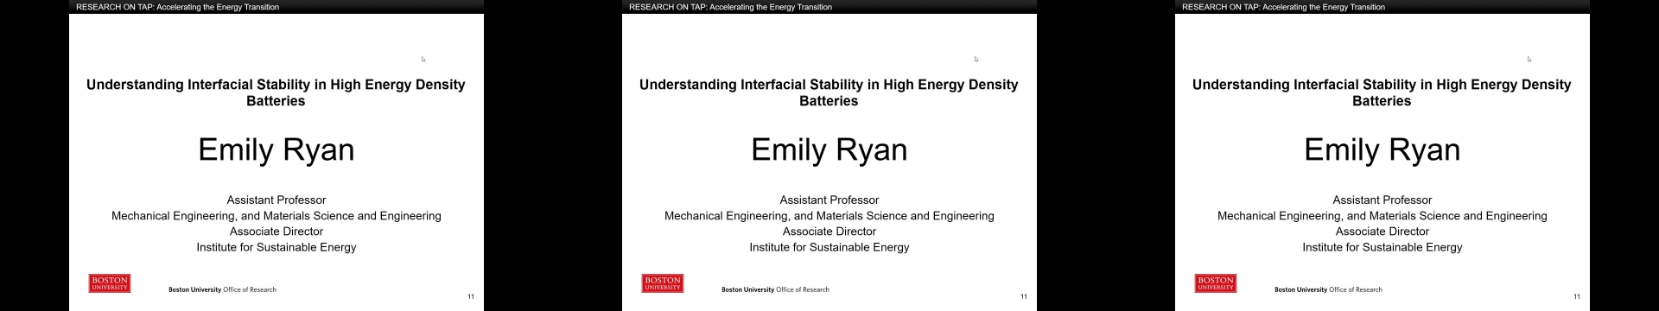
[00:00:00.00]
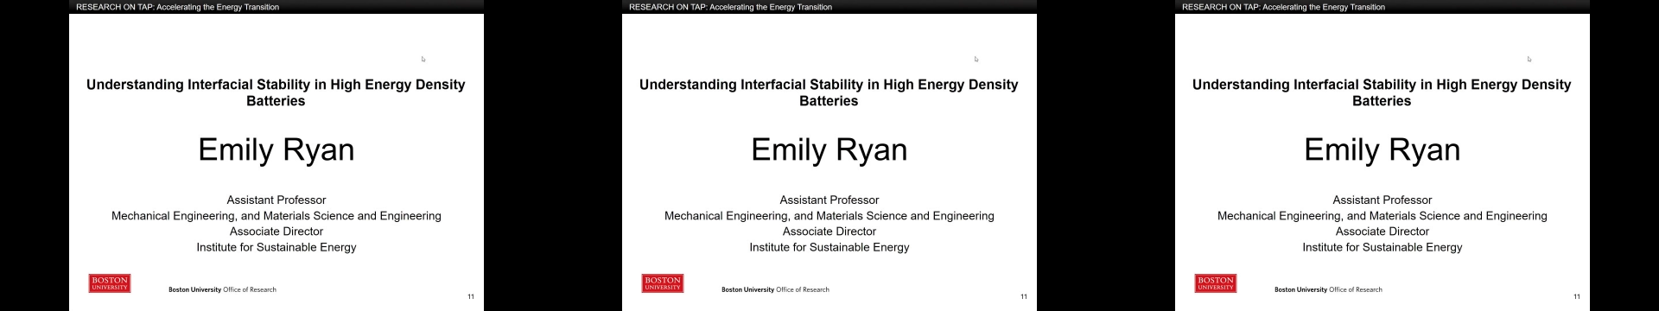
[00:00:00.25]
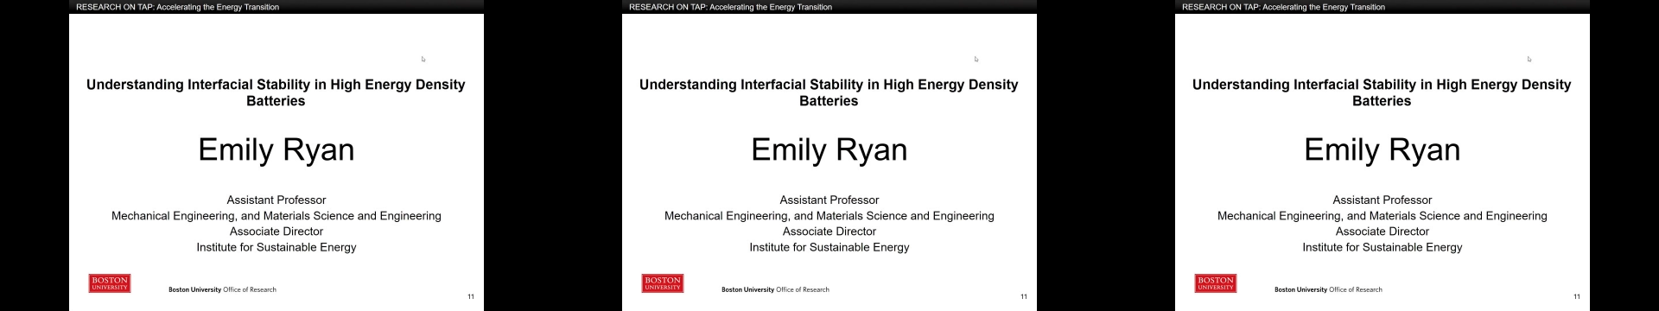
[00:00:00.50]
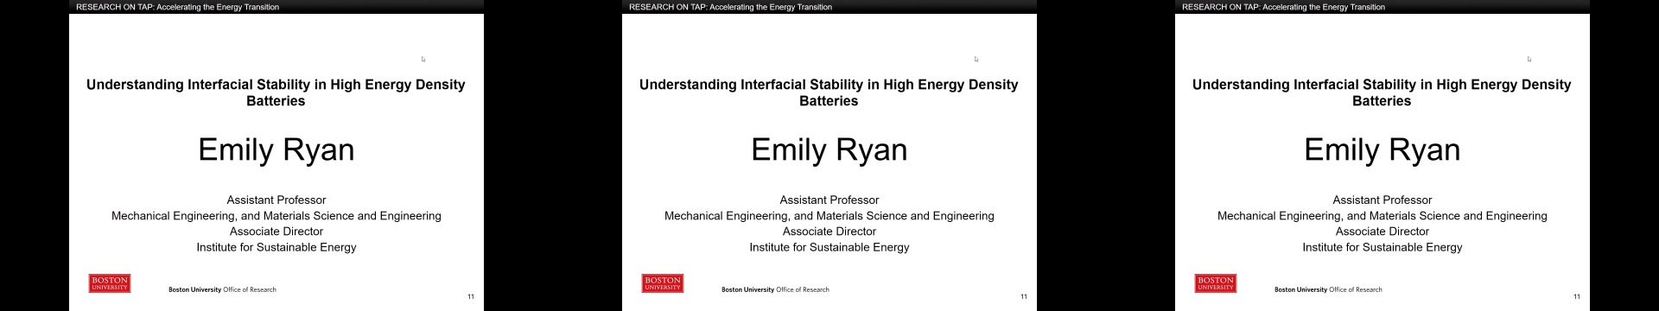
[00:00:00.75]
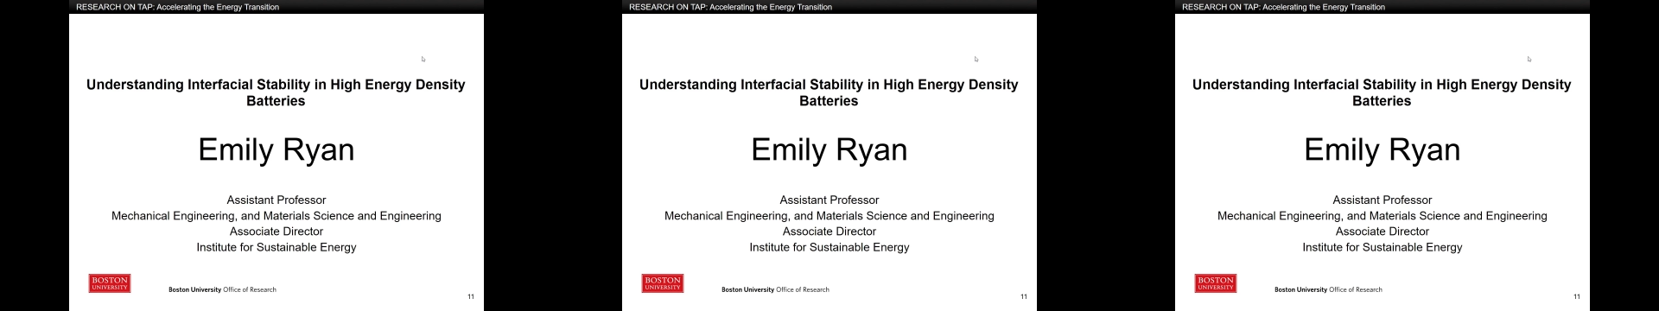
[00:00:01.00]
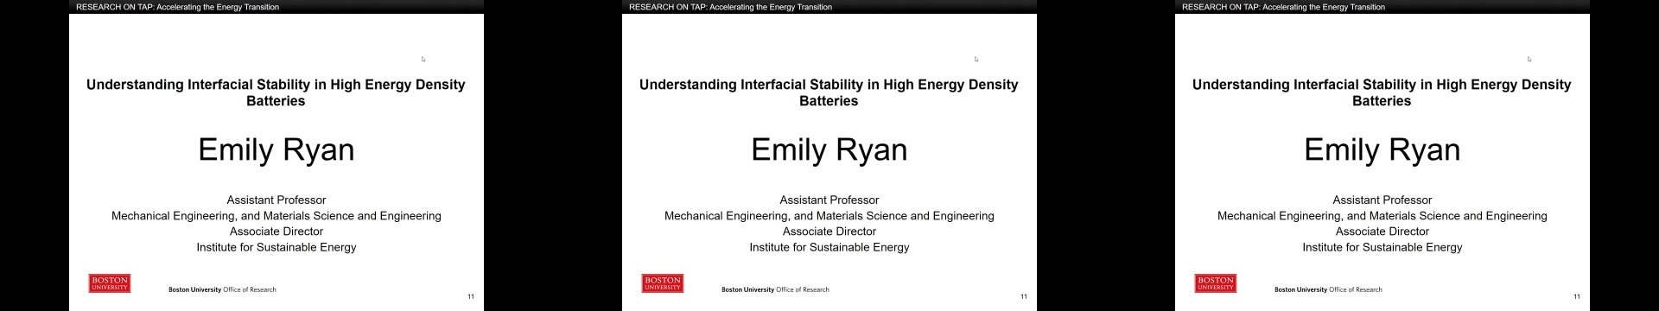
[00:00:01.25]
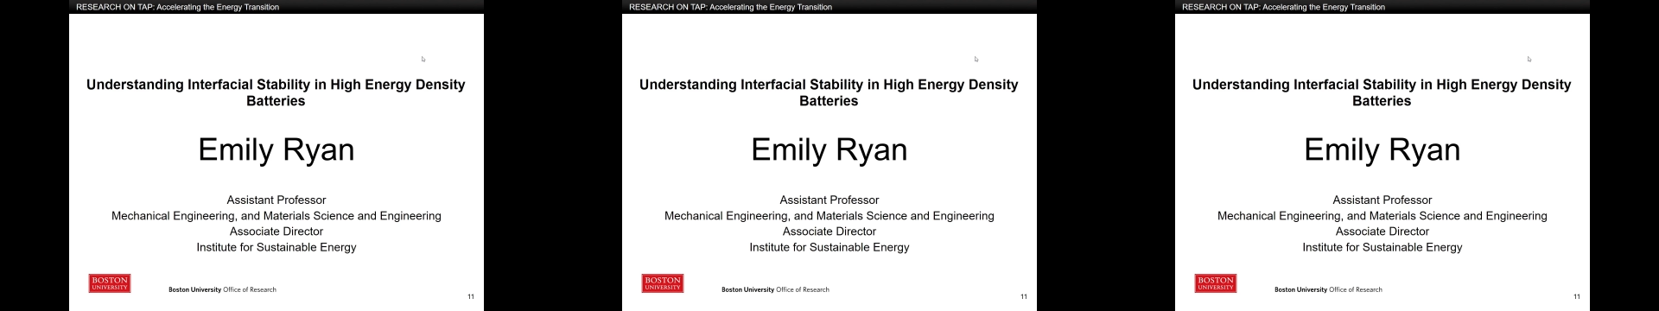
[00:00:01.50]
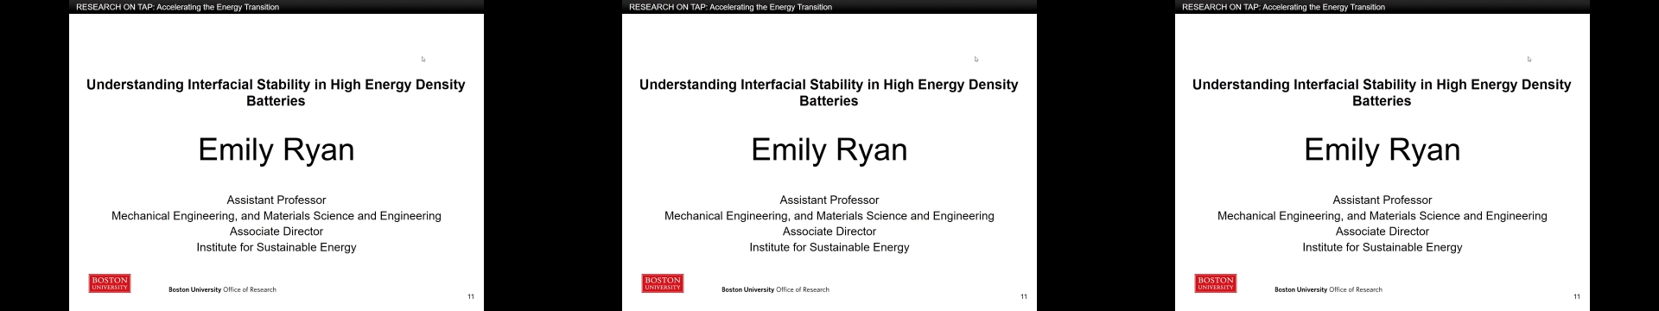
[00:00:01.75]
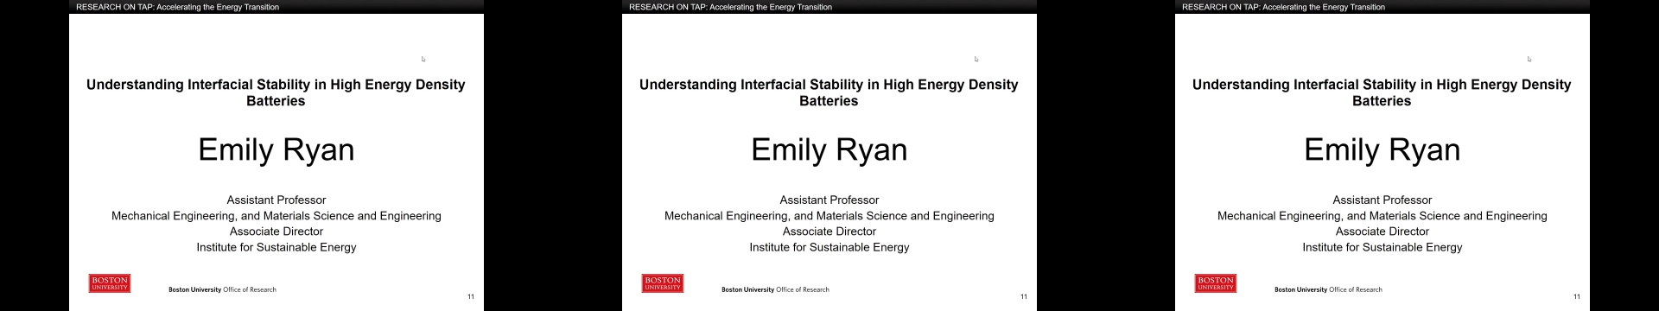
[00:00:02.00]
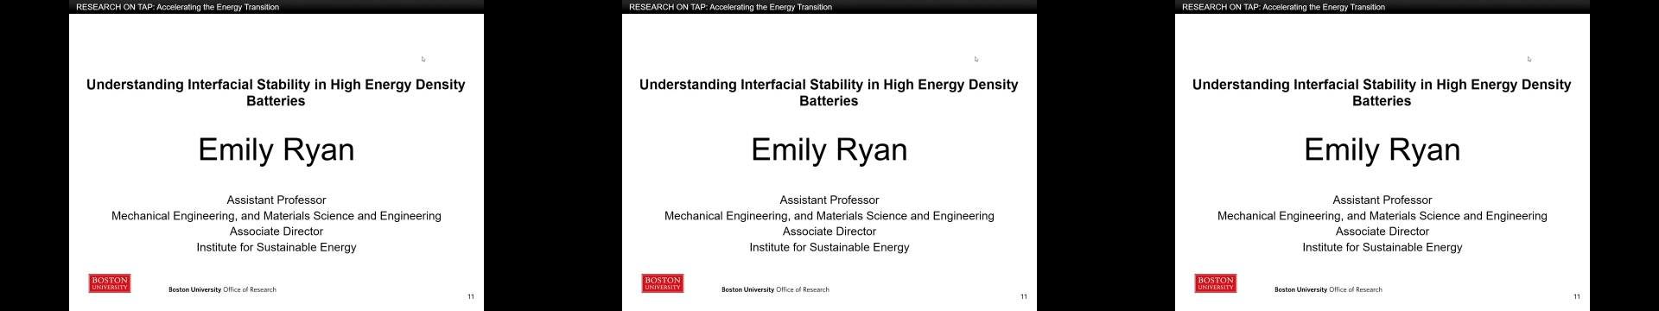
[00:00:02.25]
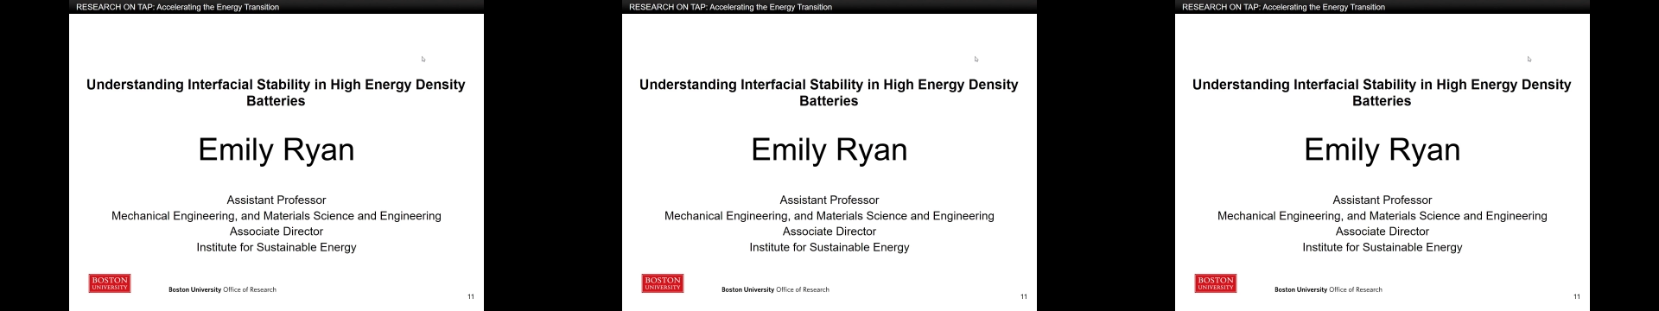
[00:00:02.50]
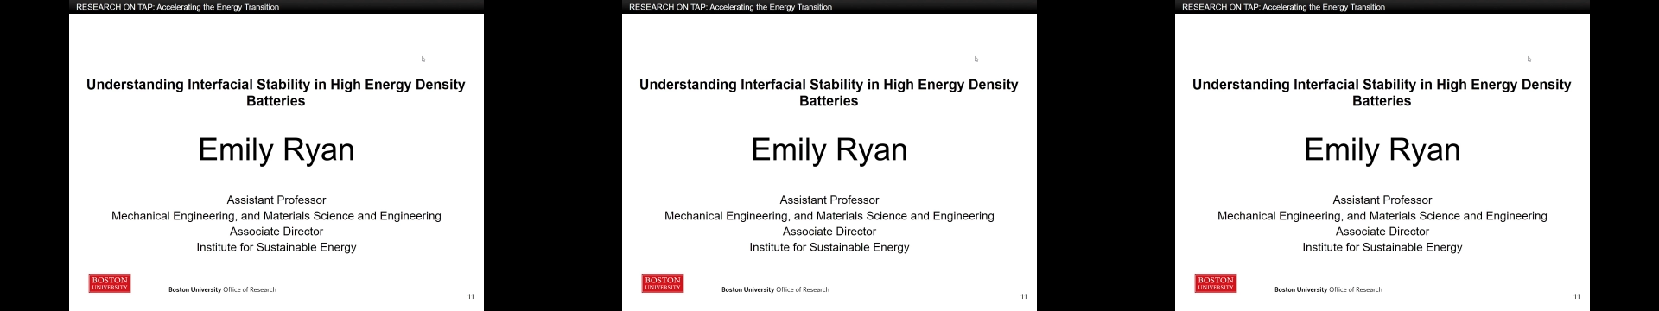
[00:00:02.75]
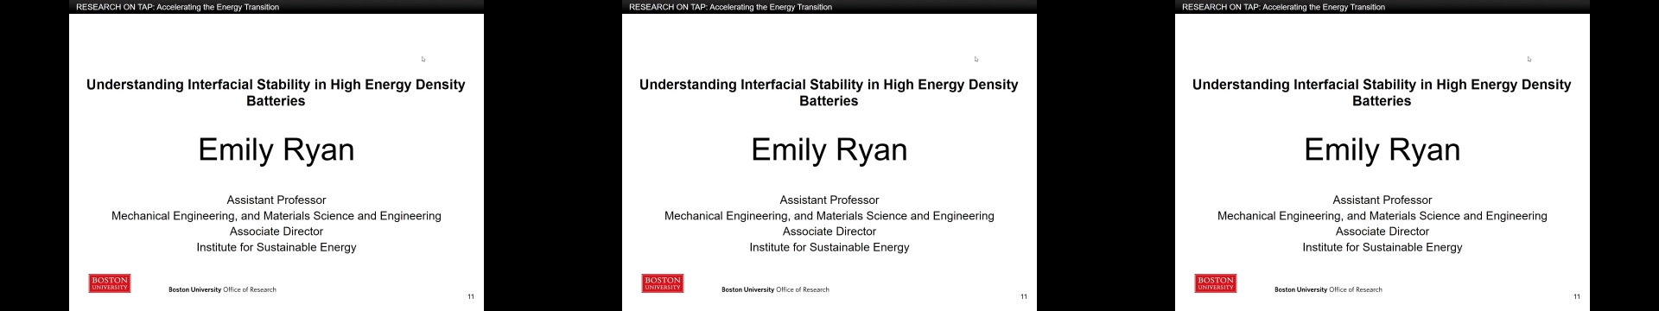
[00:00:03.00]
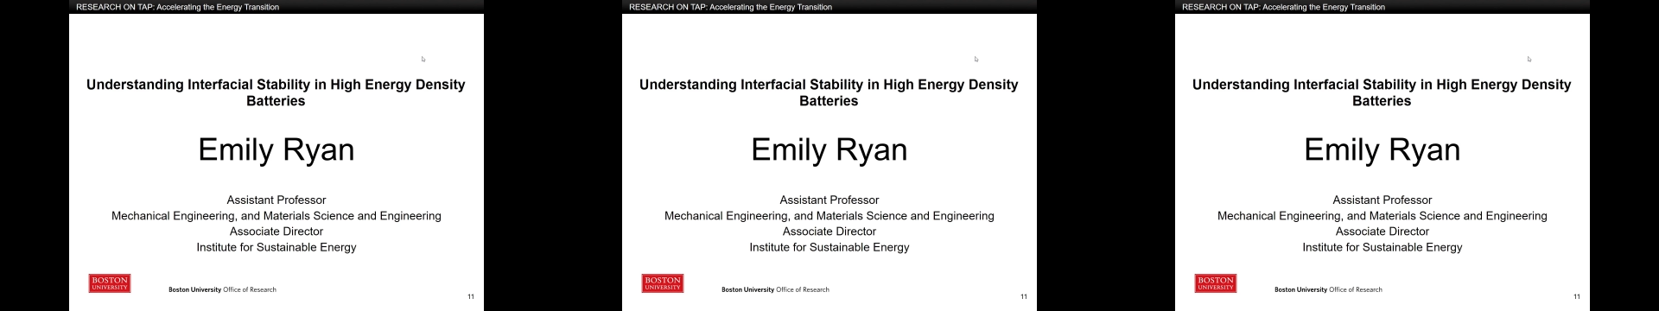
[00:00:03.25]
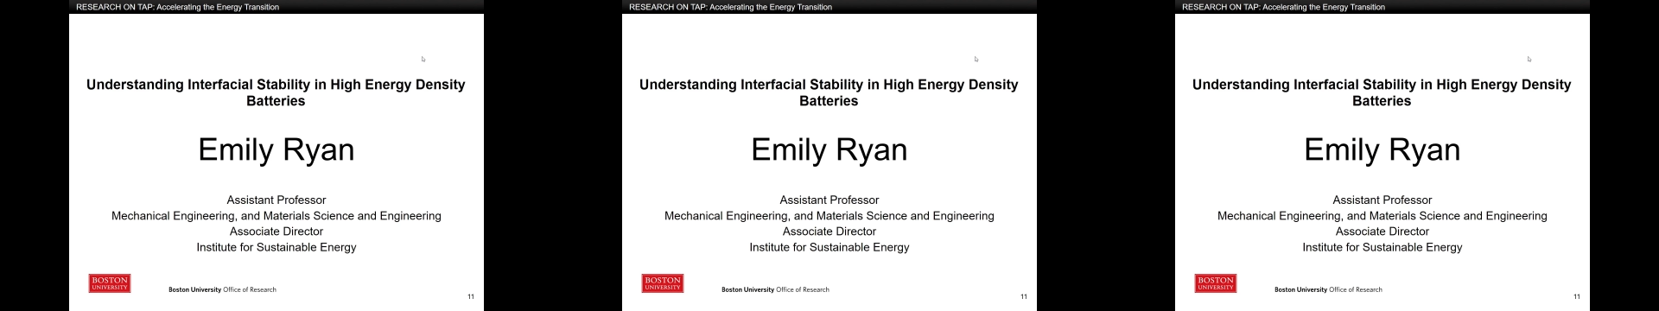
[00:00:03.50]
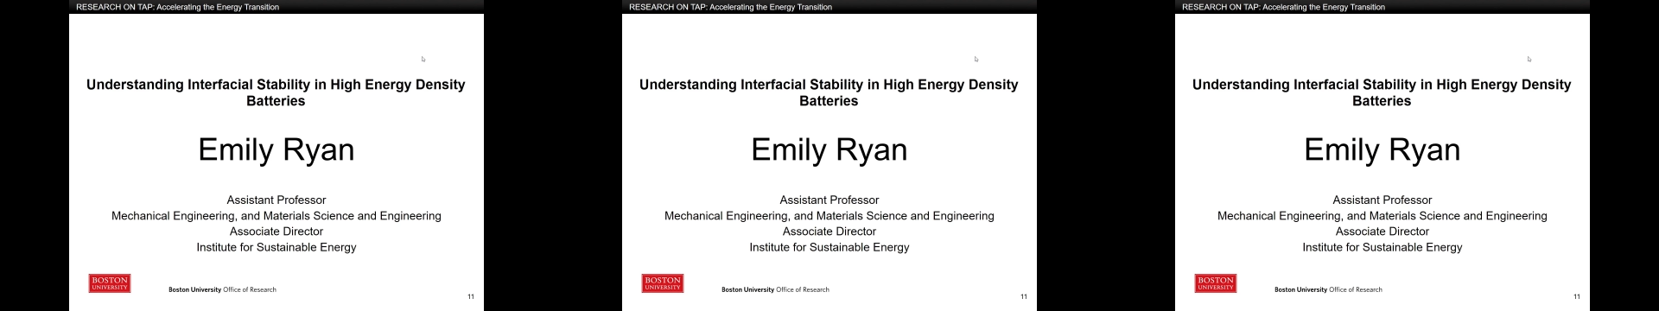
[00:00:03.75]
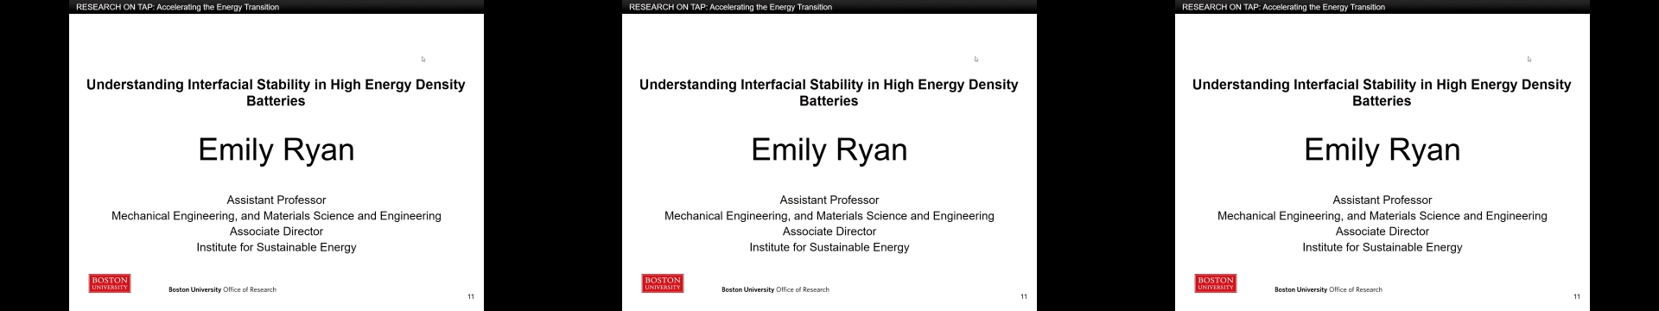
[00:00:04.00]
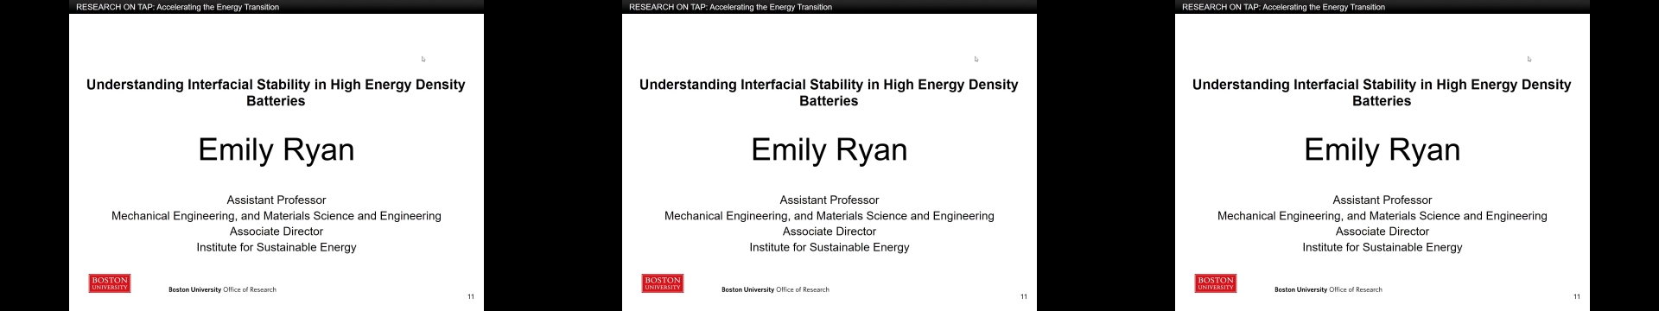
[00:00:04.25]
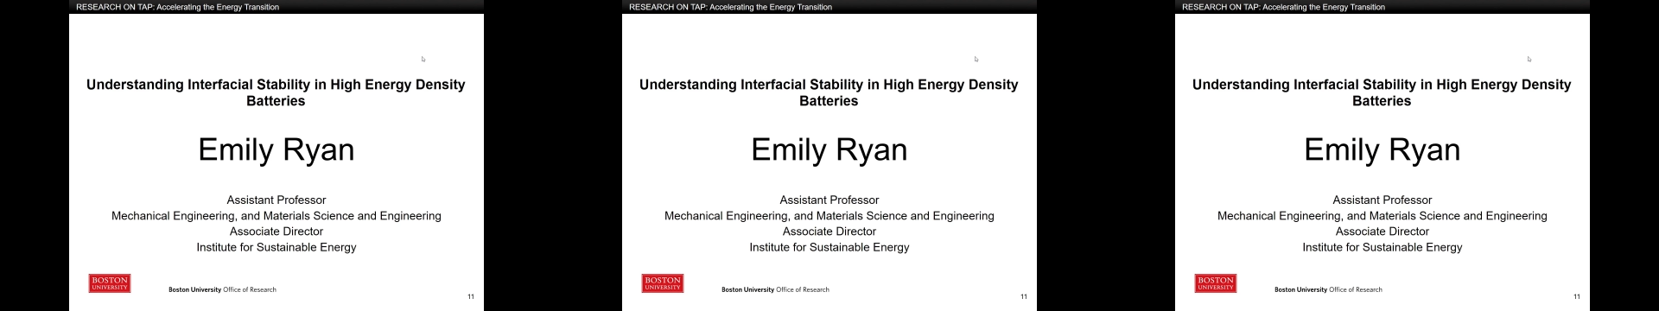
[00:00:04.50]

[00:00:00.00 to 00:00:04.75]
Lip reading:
(no speaker visible)